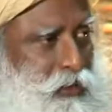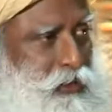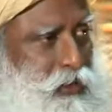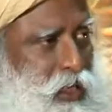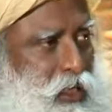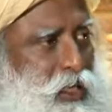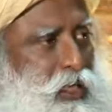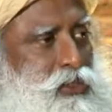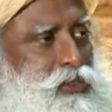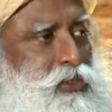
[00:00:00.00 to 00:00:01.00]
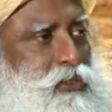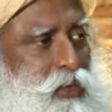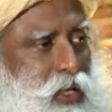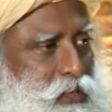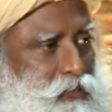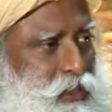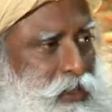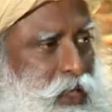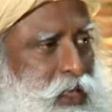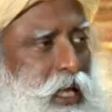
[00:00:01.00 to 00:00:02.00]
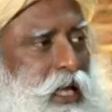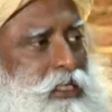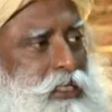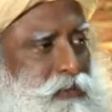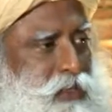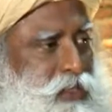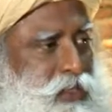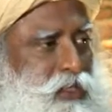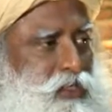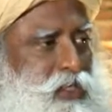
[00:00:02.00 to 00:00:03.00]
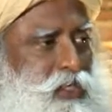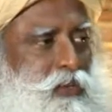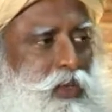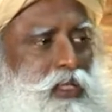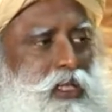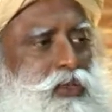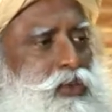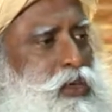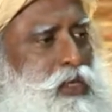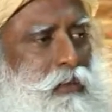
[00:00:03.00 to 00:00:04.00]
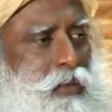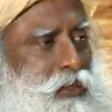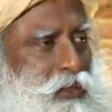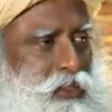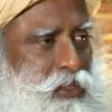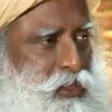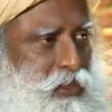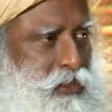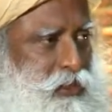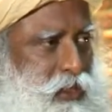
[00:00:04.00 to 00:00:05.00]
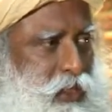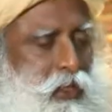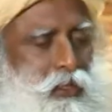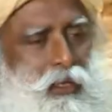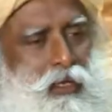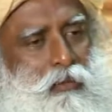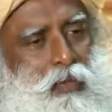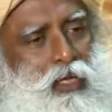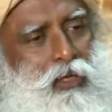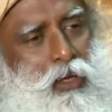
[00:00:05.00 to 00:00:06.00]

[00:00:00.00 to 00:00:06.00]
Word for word: it. Unless you're aware of it and activate it in a certain way, they do not come into existence. They remain